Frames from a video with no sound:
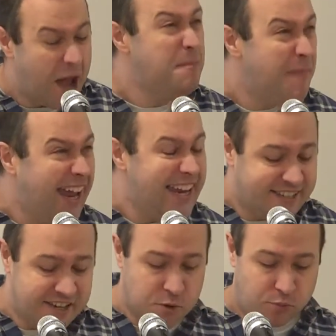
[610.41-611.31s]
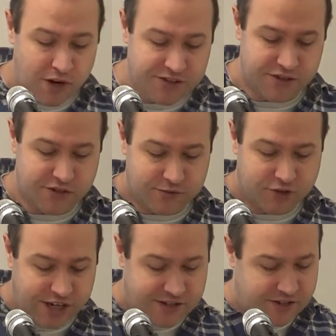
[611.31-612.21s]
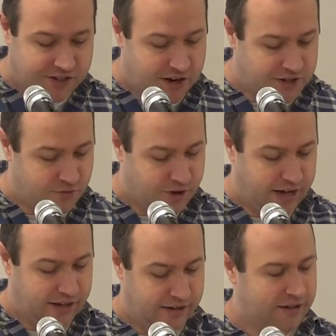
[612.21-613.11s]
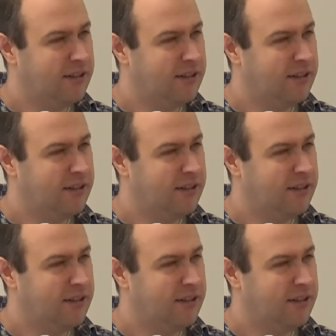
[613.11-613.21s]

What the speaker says: amazed in the presence of Jesus the Nazarene,